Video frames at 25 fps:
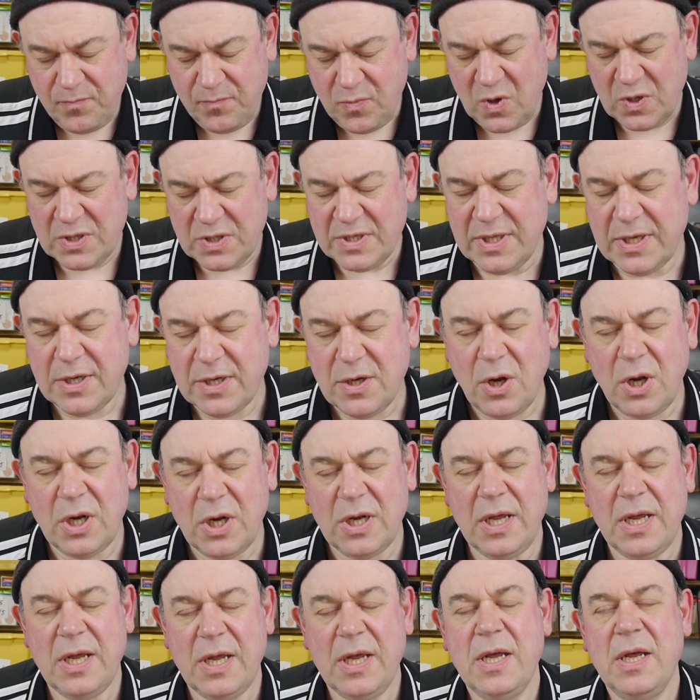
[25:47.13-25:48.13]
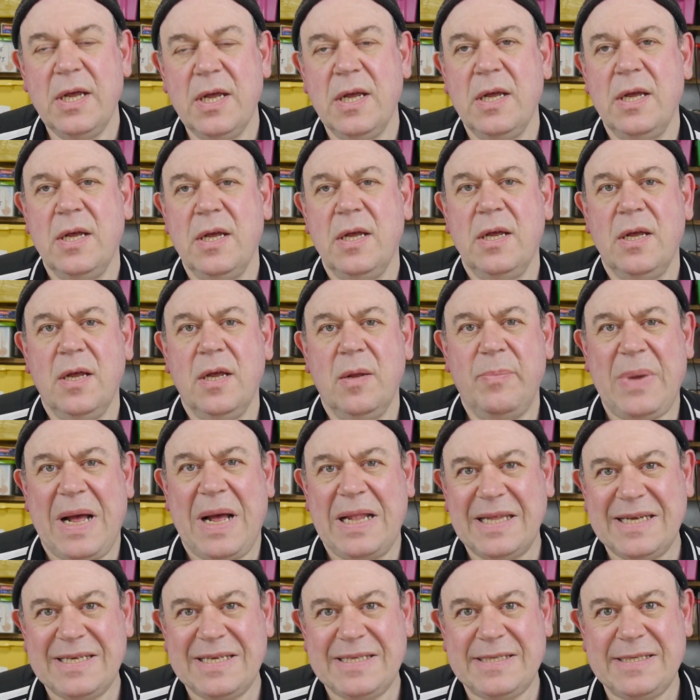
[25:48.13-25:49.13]
what do they call it?
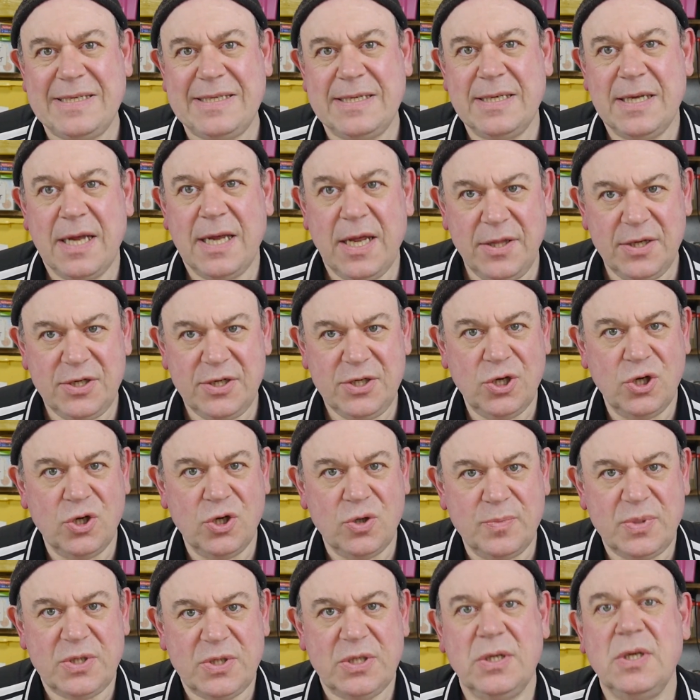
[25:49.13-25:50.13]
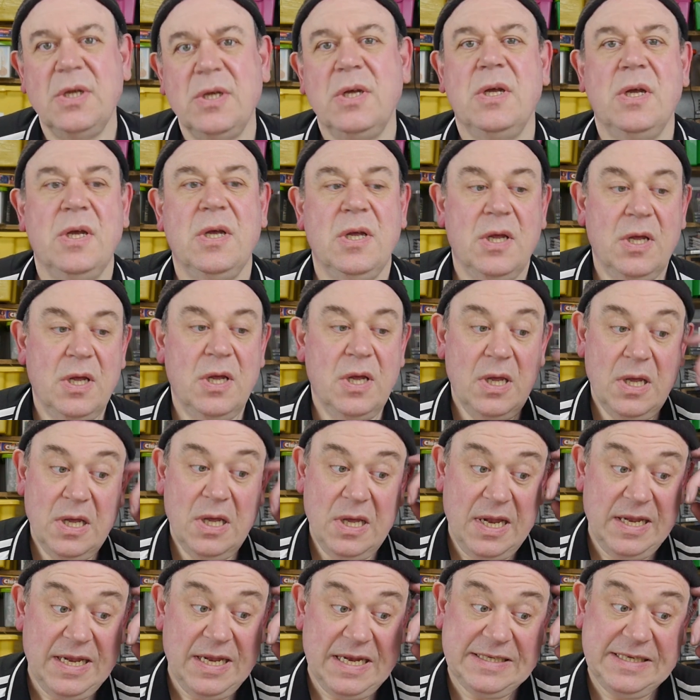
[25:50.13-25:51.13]
Ballast and the tubes,
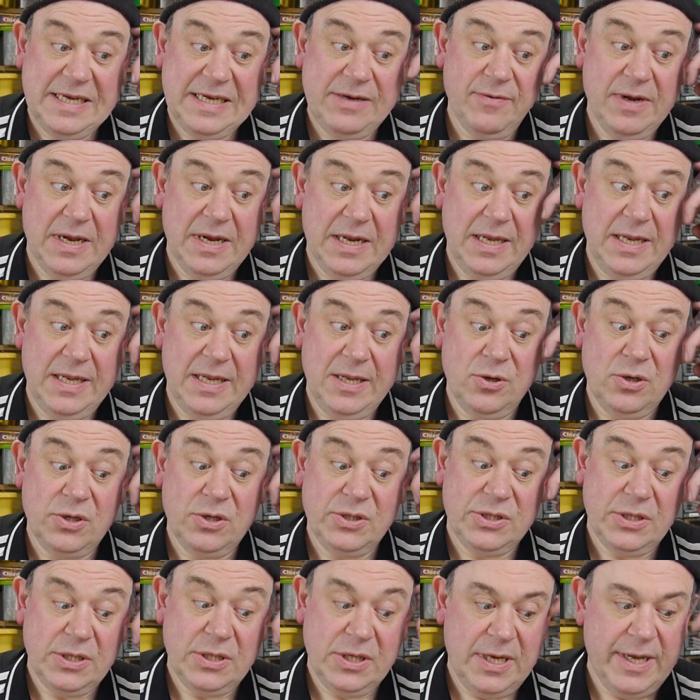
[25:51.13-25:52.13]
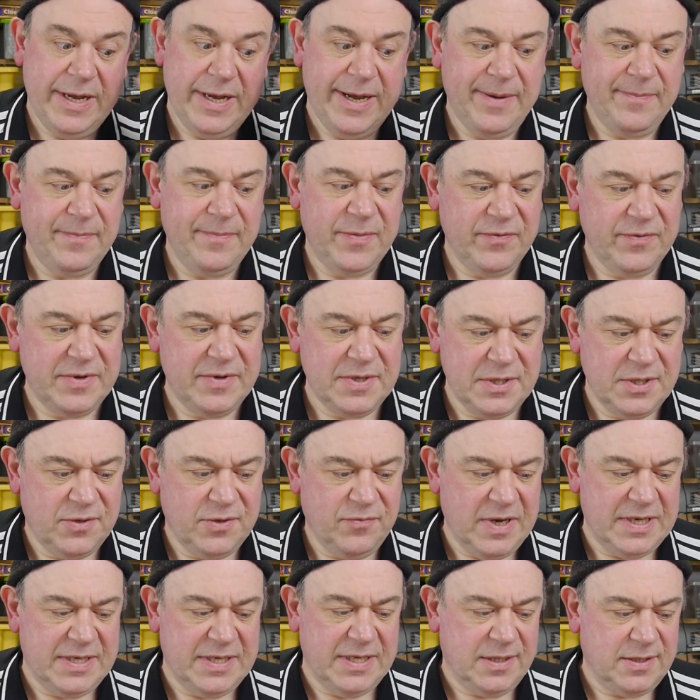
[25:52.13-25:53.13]
and that's it really in those. Um, there isn't a
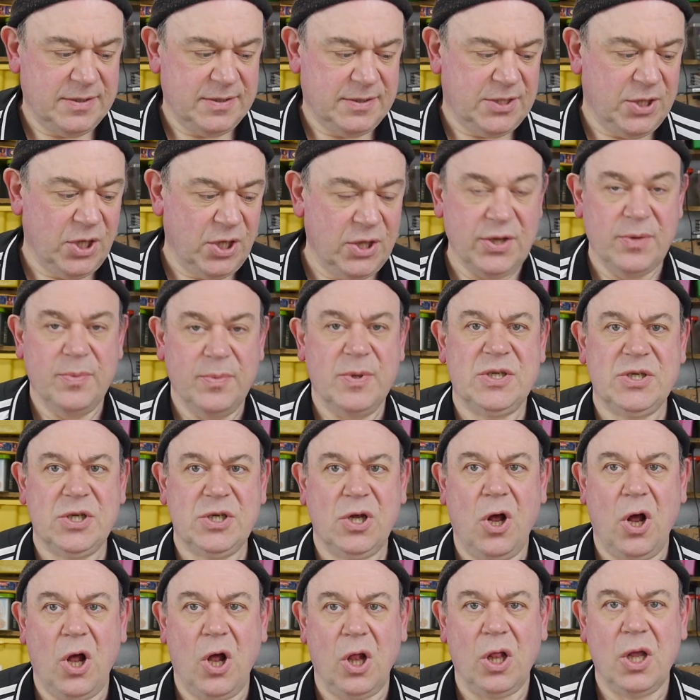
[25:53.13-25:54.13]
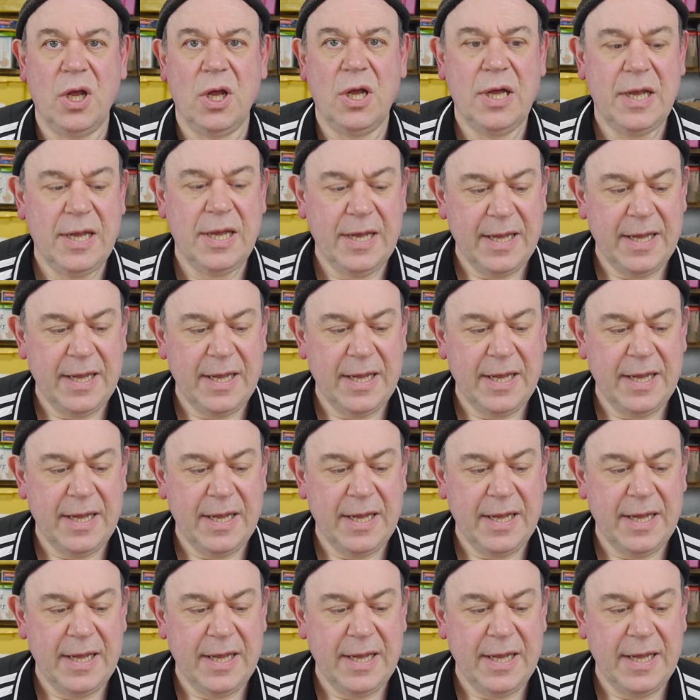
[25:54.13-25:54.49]
great deal to them at all.